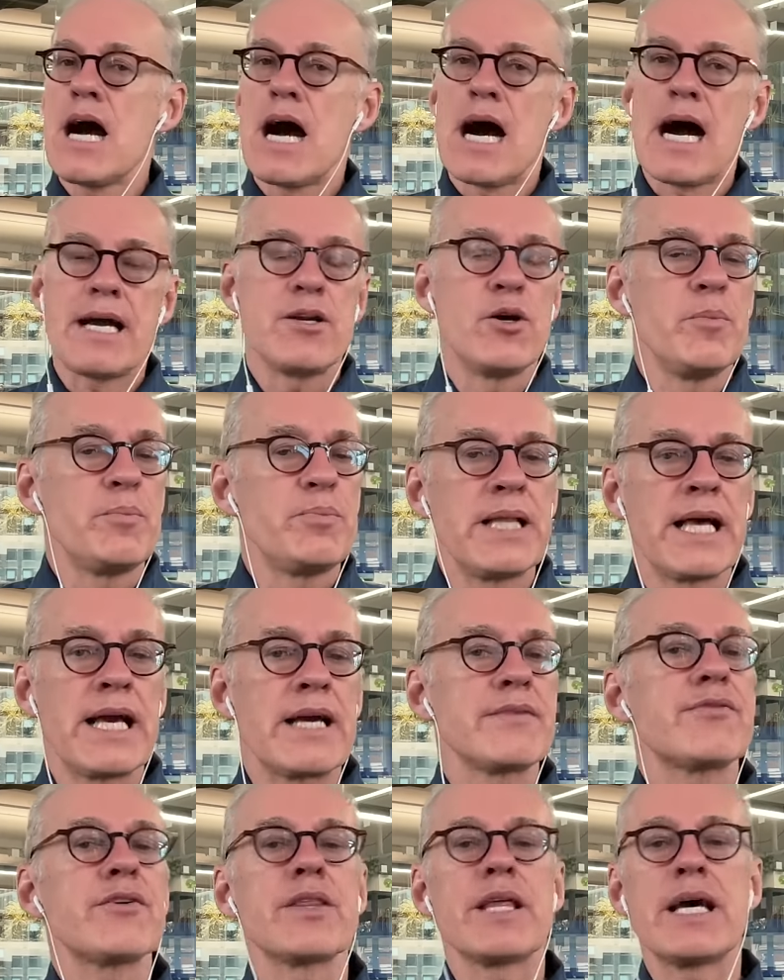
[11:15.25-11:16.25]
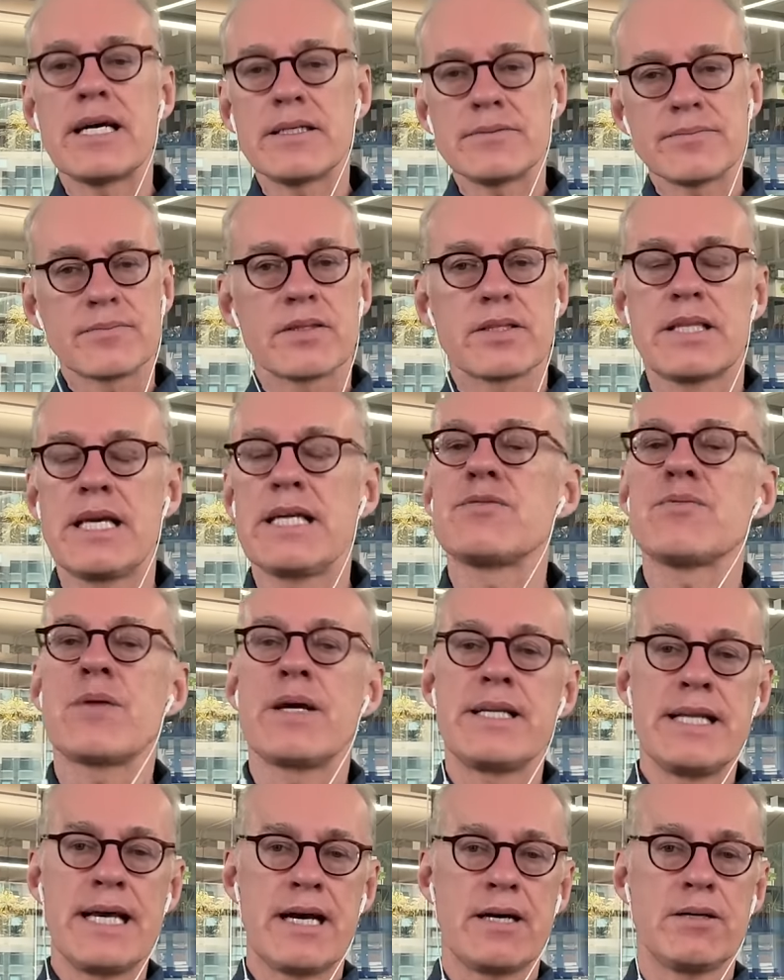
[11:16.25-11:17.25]
I don't plan for that. Things
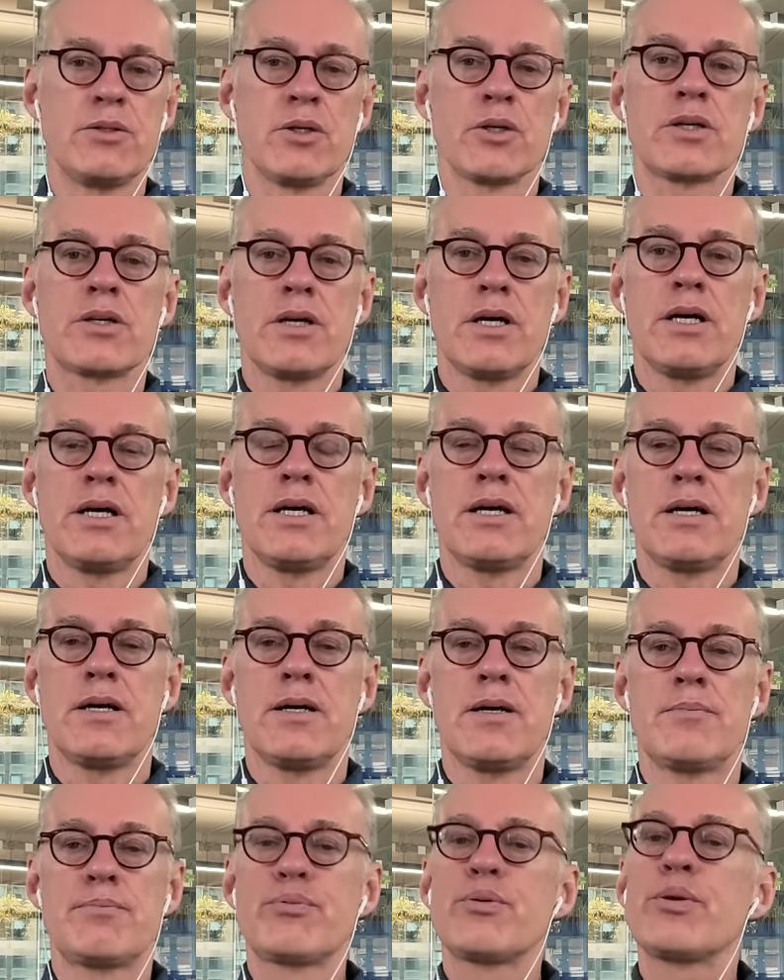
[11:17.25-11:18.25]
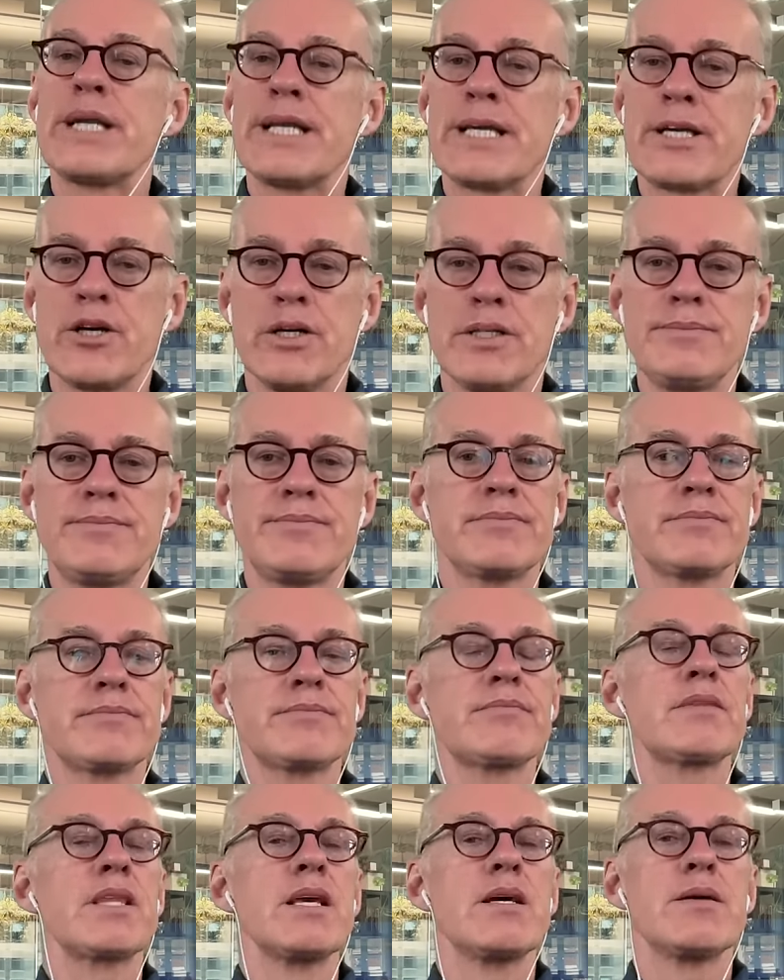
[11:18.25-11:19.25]
right now look uh, pretty good,
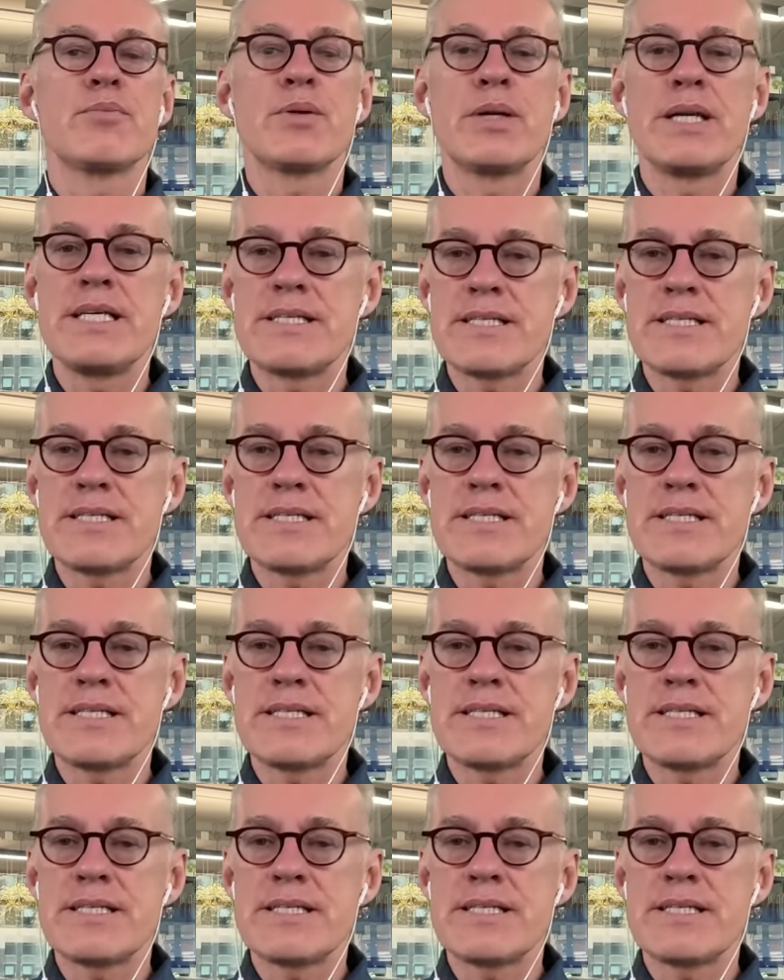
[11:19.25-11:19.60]
pretty